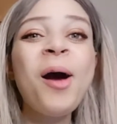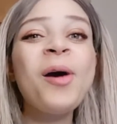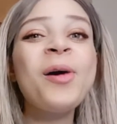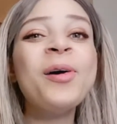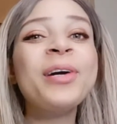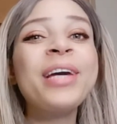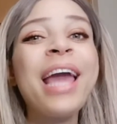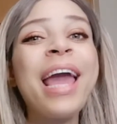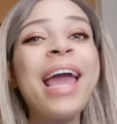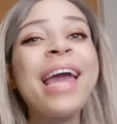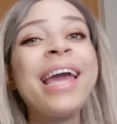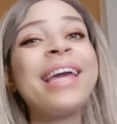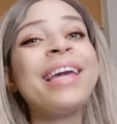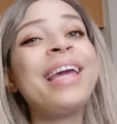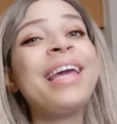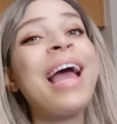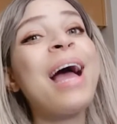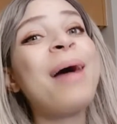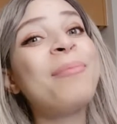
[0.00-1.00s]

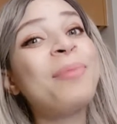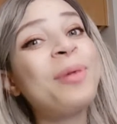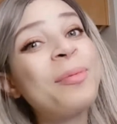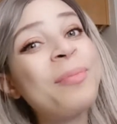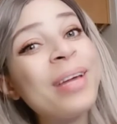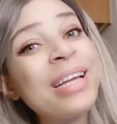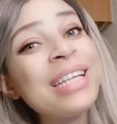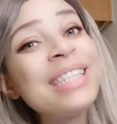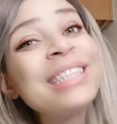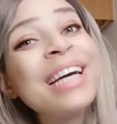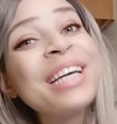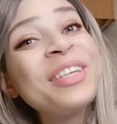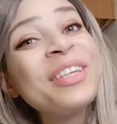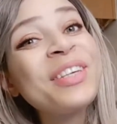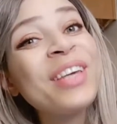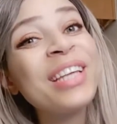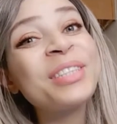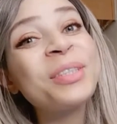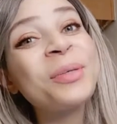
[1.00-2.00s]
Okay, I'm
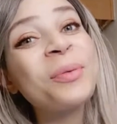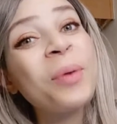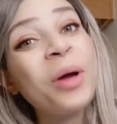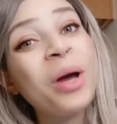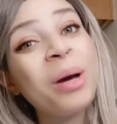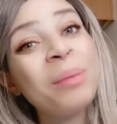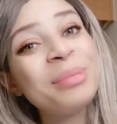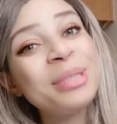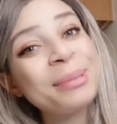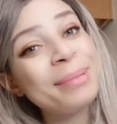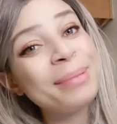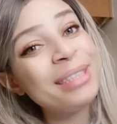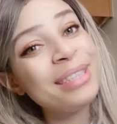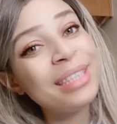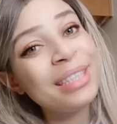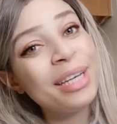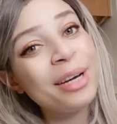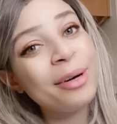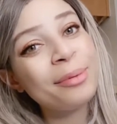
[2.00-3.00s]
Roberta. You guys are welcome to my
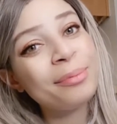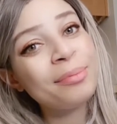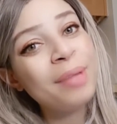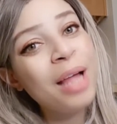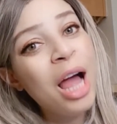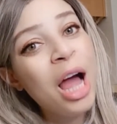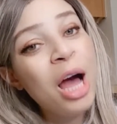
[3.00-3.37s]
channel.